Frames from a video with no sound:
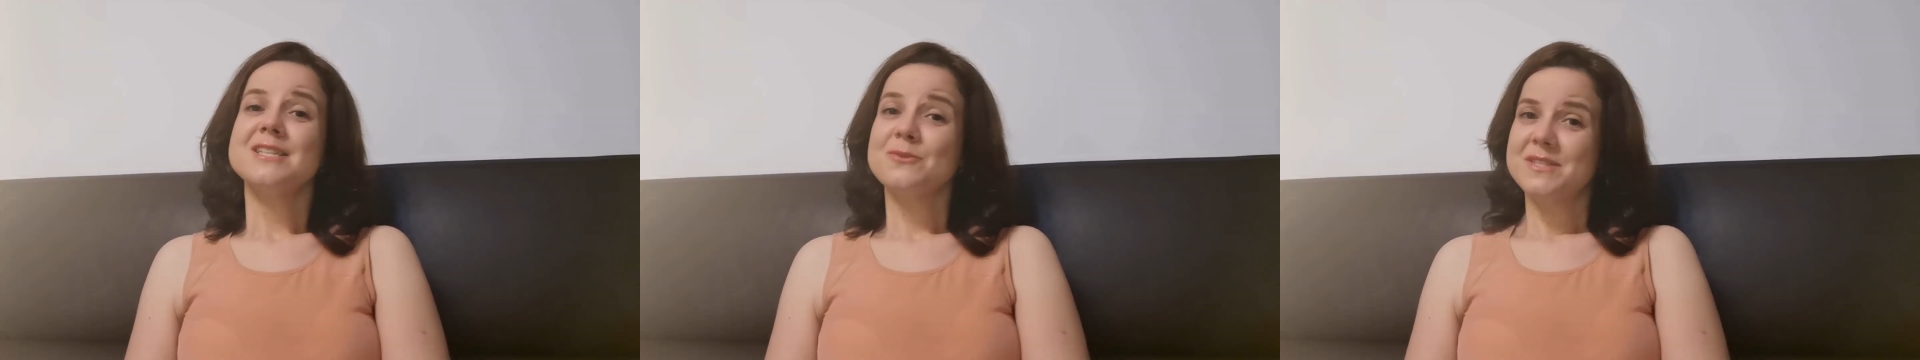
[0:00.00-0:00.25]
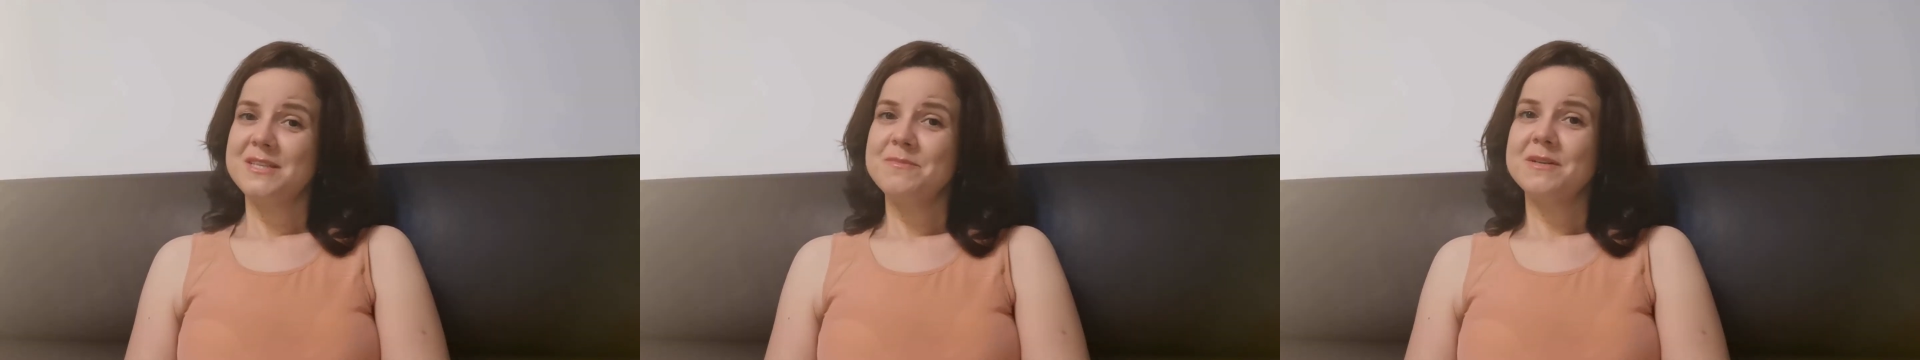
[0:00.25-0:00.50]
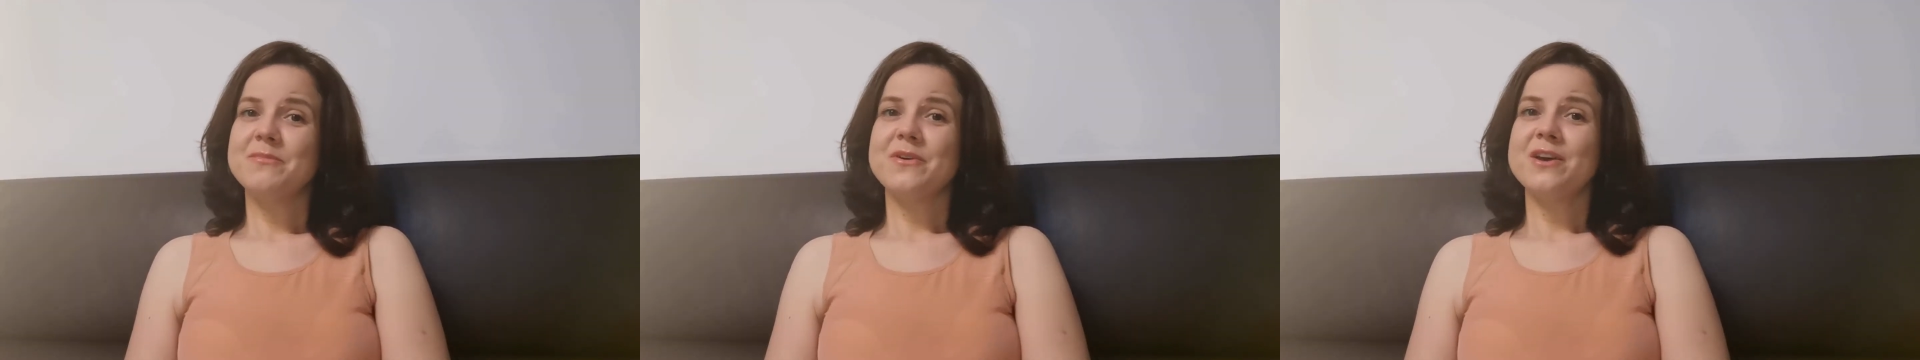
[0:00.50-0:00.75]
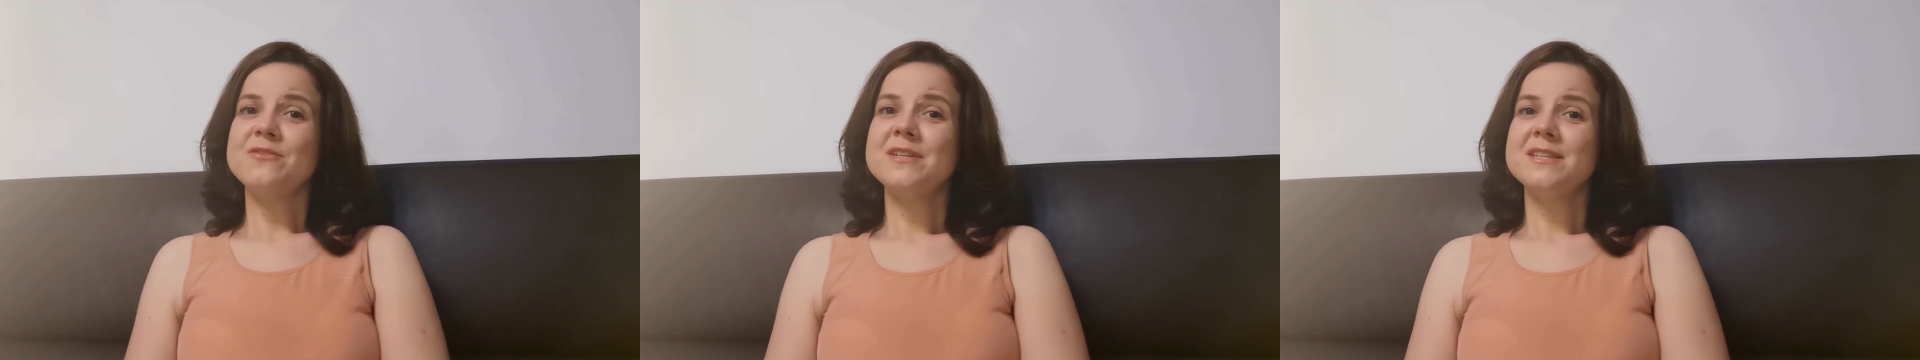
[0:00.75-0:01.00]
So simple
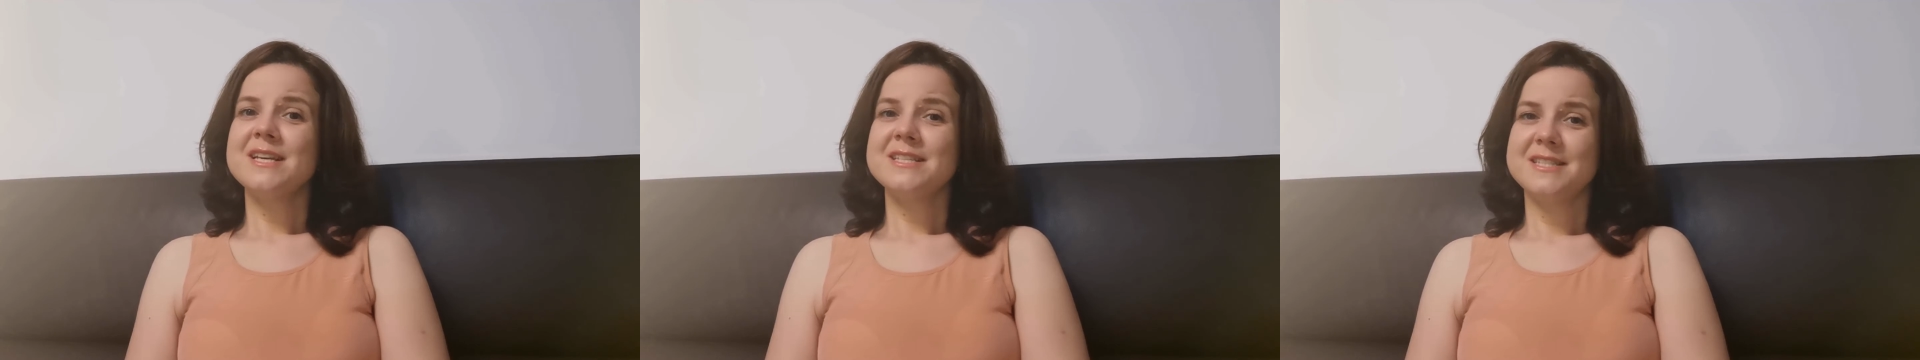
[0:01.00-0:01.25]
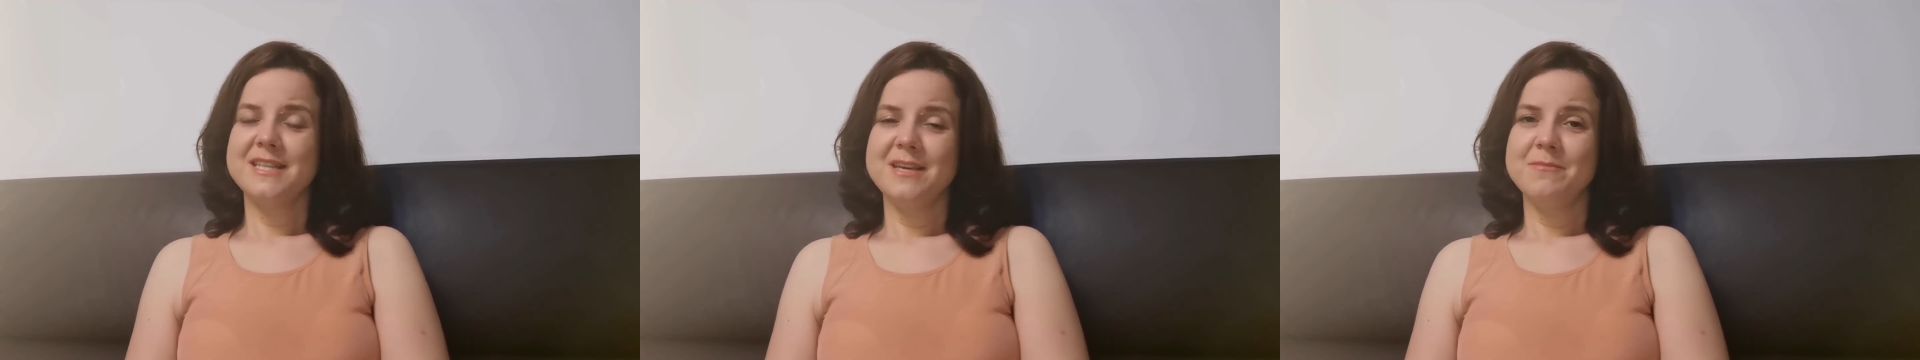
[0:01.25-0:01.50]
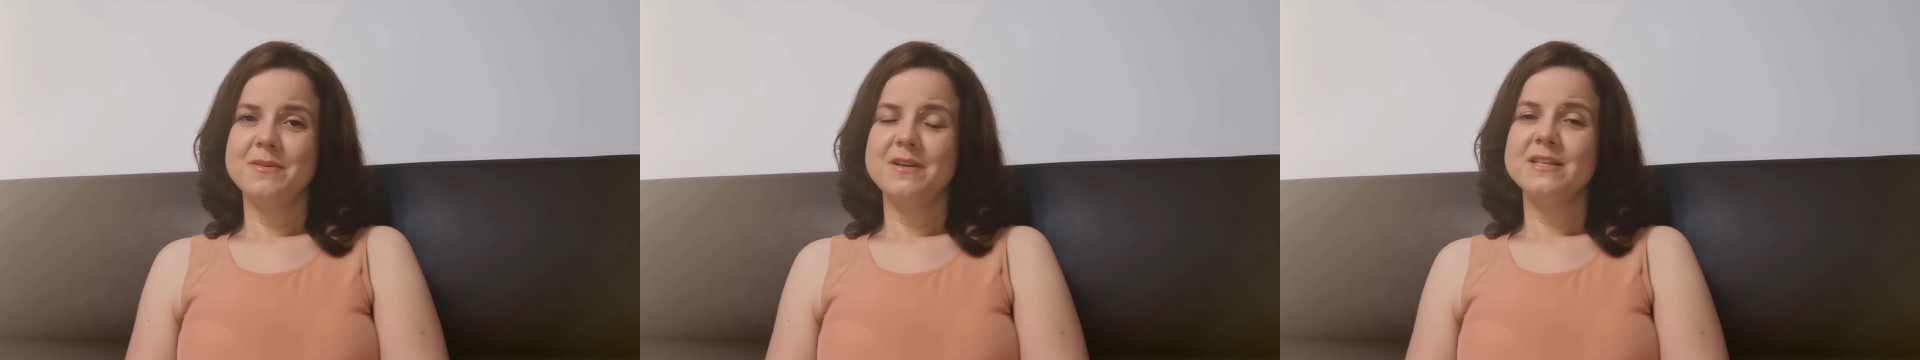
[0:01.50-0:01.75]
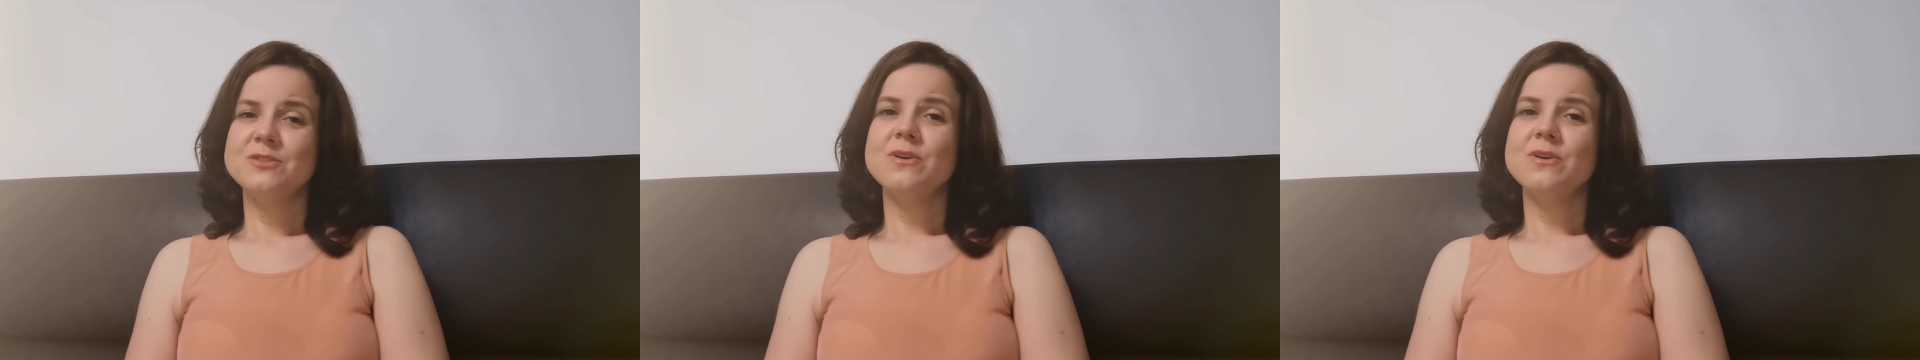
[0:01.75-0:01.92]
prioritize sleep